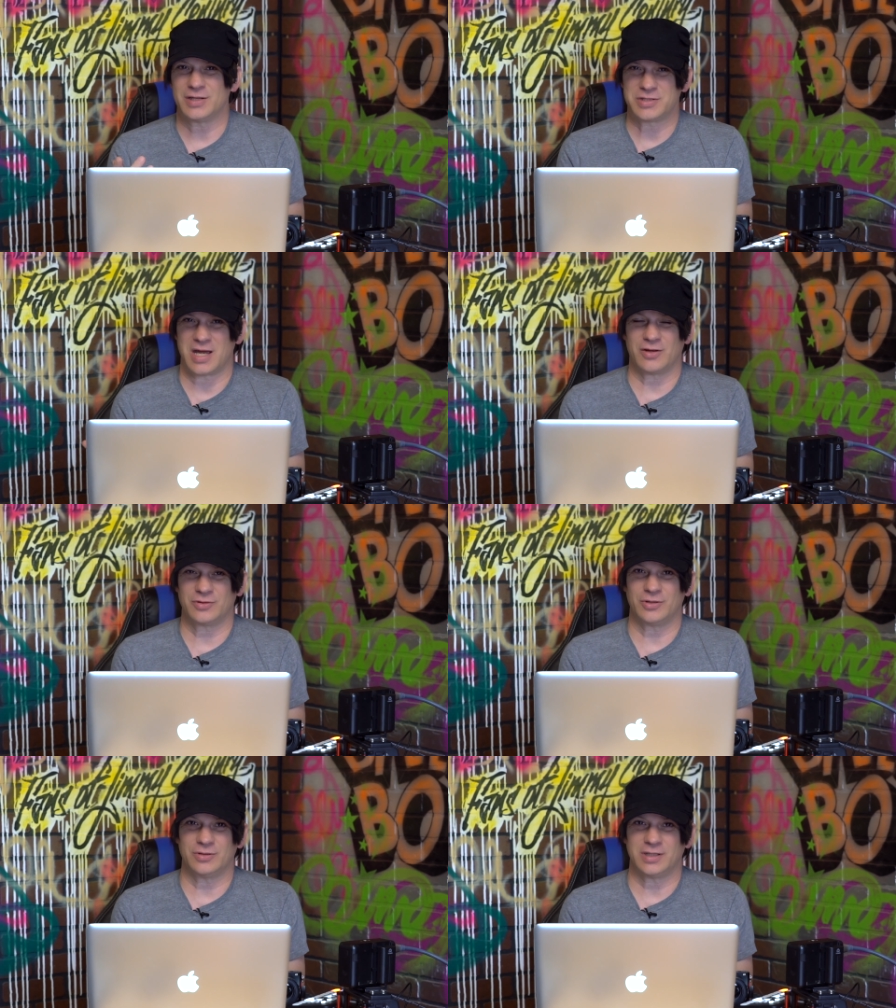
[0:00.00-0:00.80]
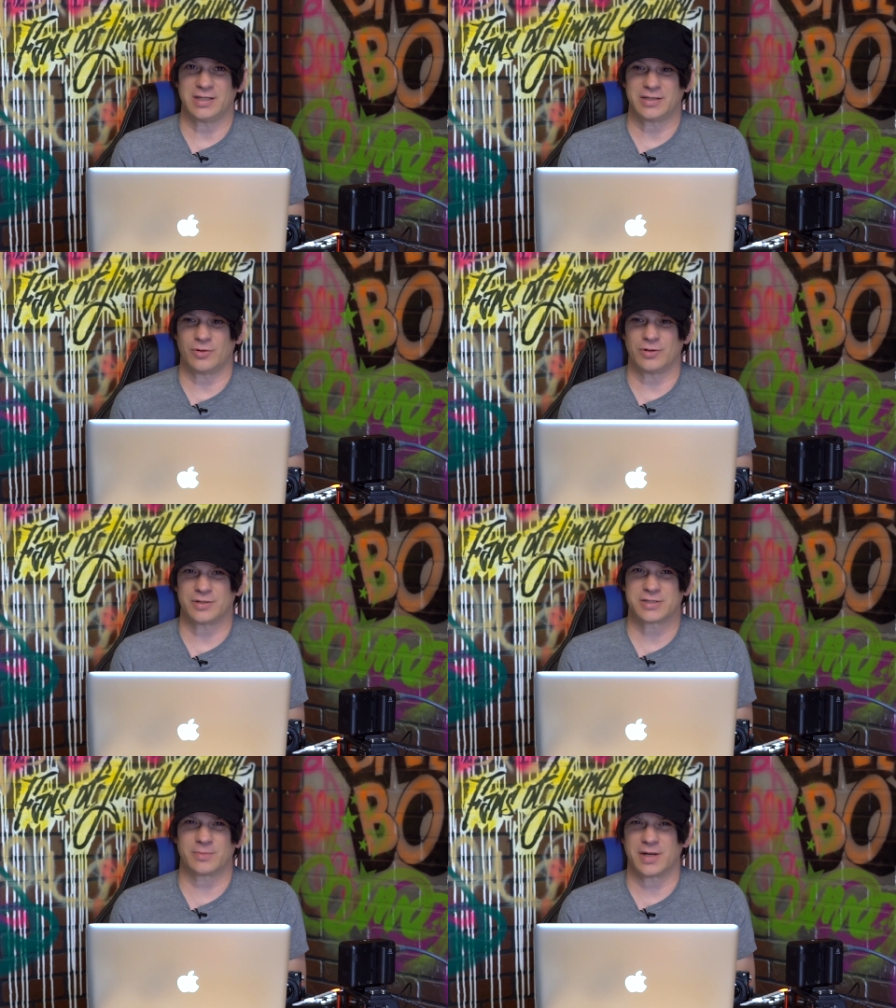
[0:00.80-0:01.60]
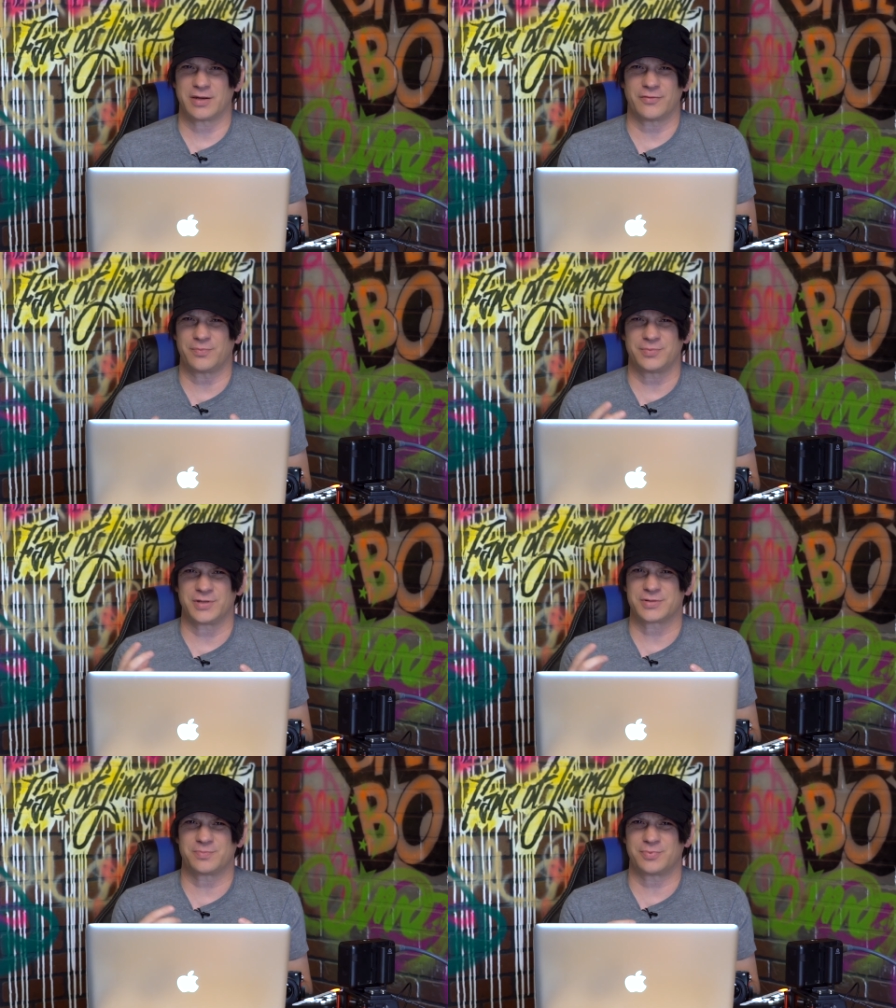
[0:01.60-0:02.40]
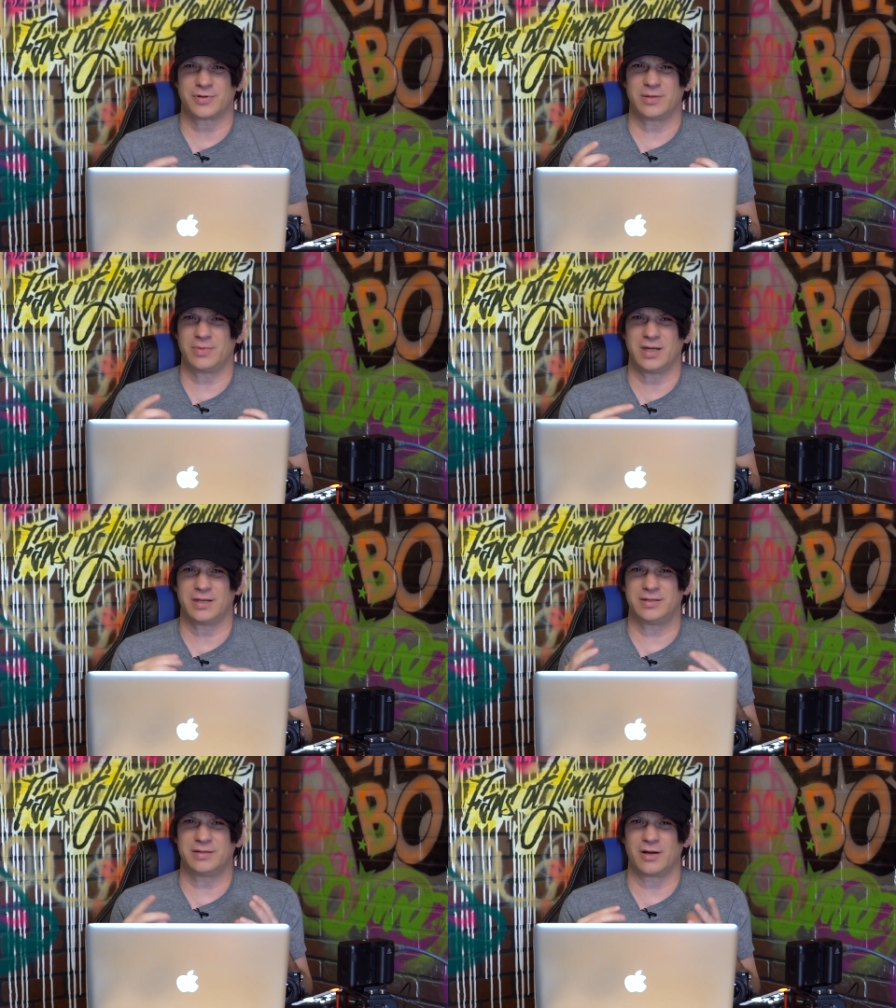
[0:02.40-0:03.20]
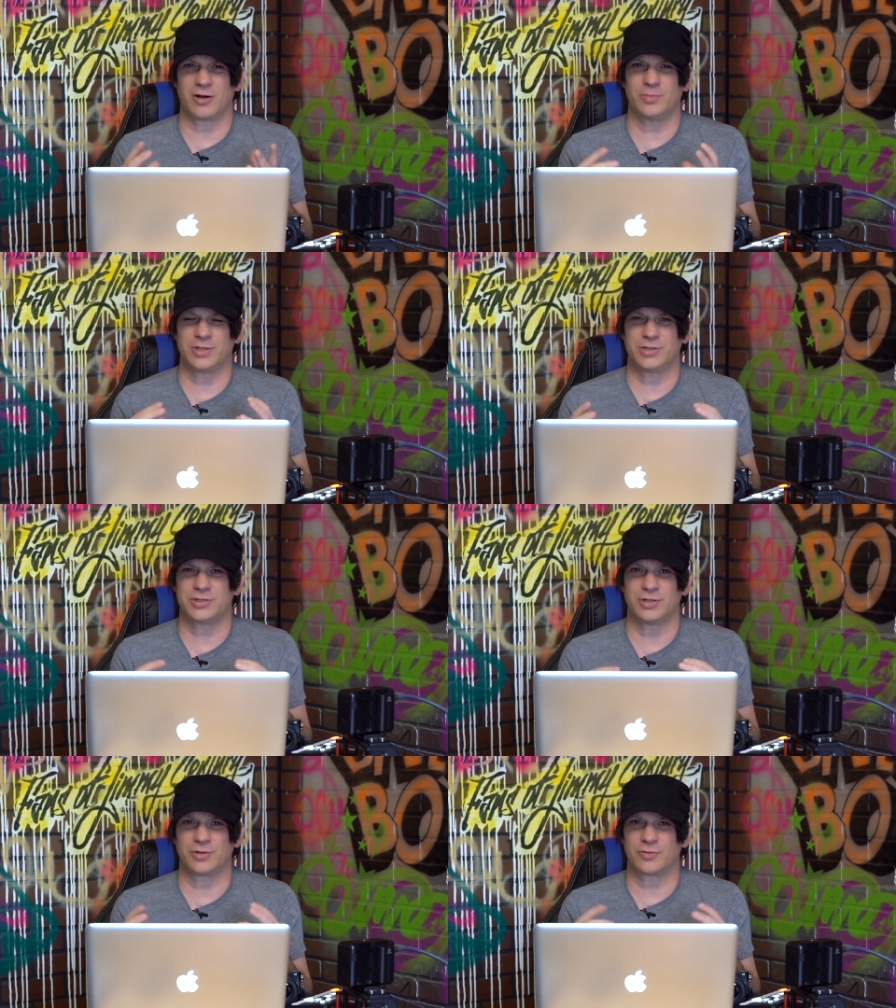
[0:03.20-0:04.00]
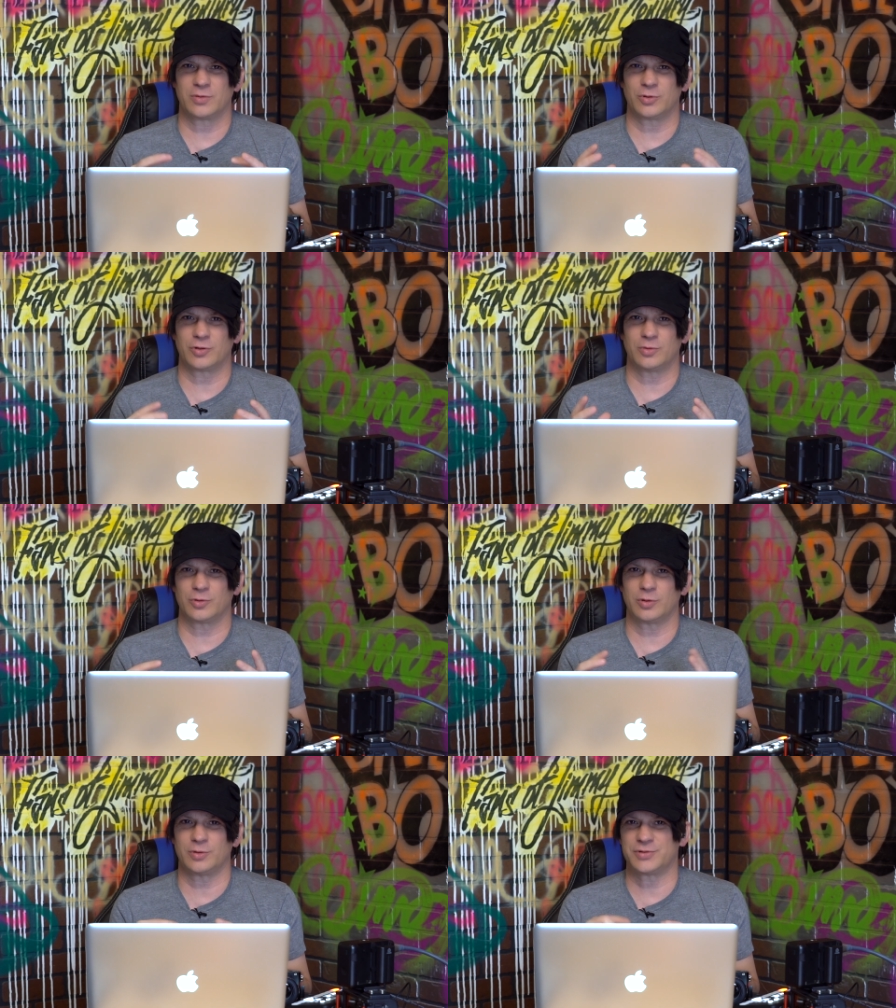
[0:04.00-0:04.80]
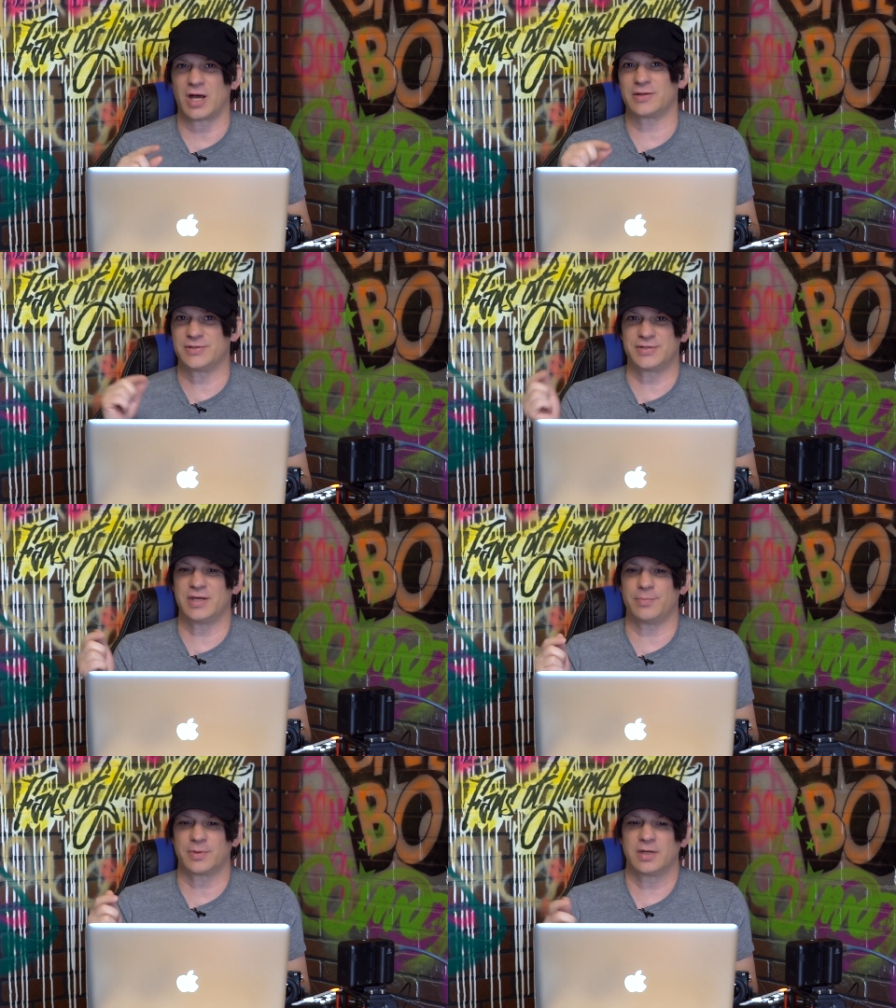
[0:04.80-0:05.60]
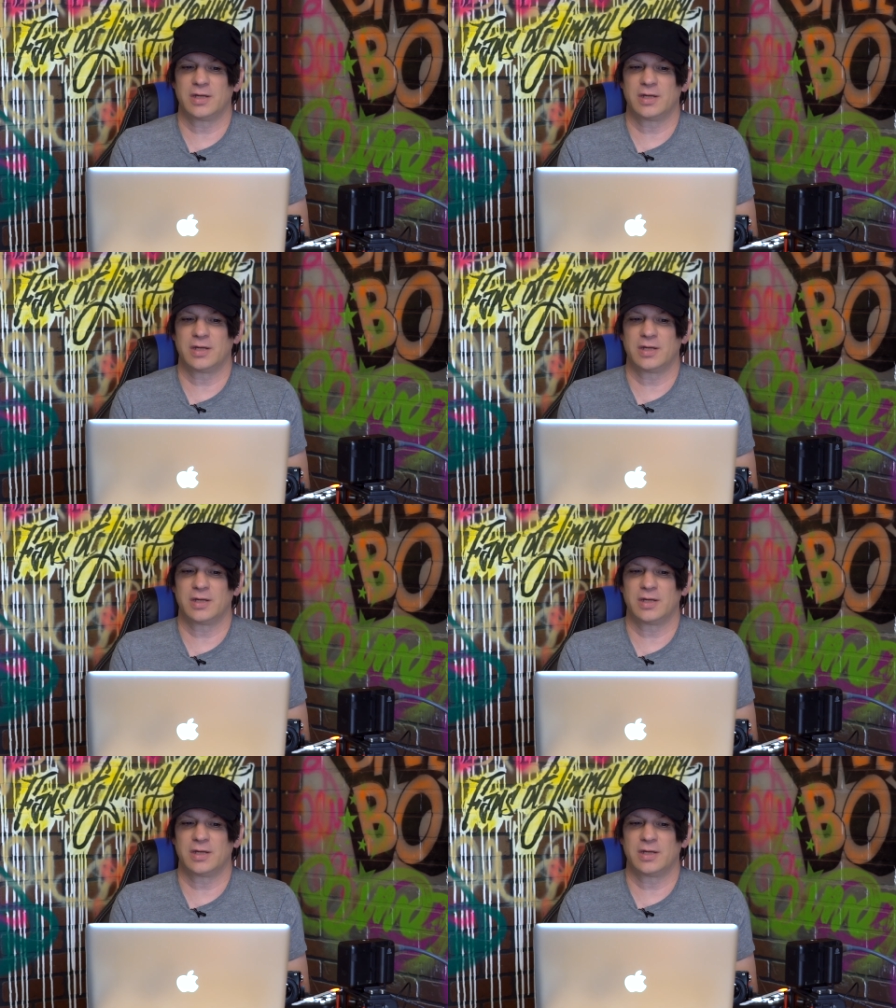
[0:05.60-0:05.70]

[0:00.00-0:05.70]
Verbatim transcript: download link or some kind of just pre-made garbage, you know, gribble, gribble, gribble dot zip.